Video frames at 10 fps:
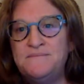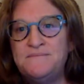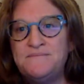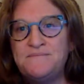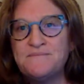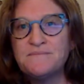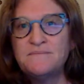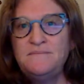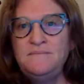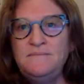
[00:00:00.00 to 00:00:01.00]

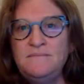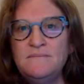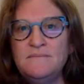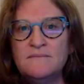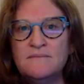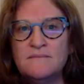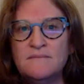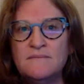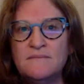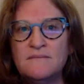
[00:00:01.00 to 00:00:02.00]

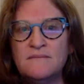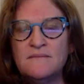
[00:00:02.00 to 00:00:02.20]
Nothing is said.